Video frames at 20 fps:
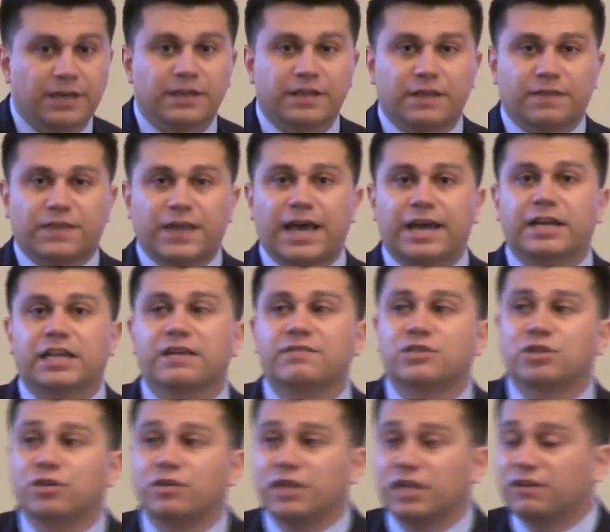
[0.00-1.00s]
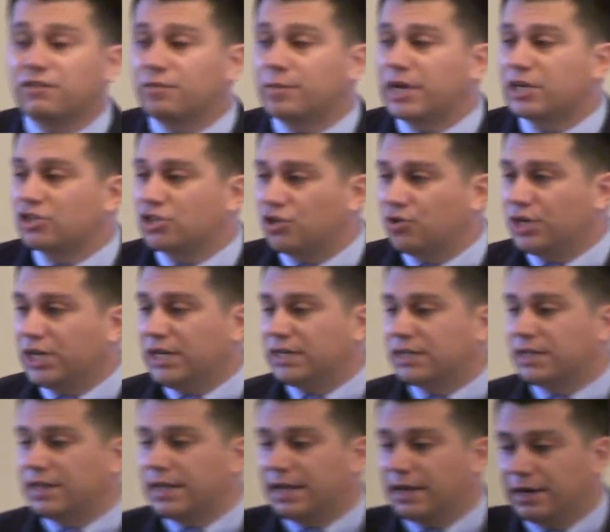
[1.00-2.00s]
that that gives you the information you need
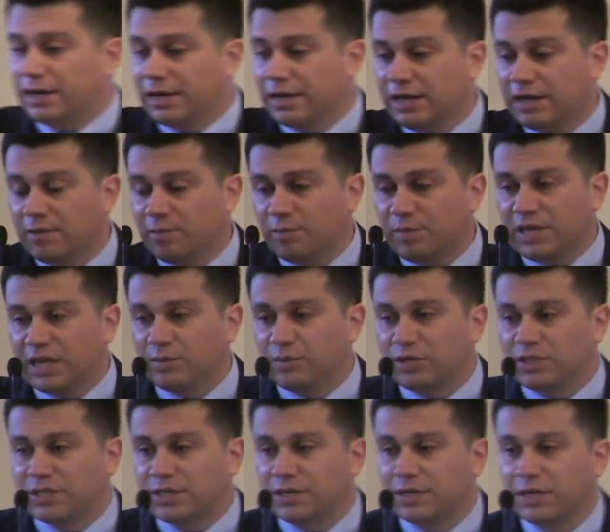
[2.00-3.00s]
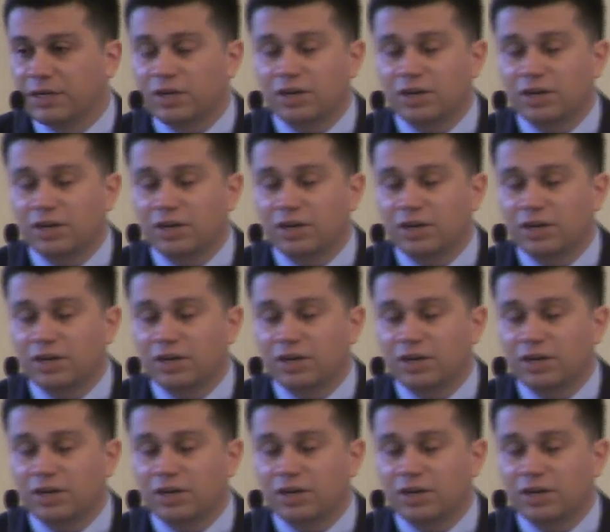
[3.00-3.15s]
to then be able to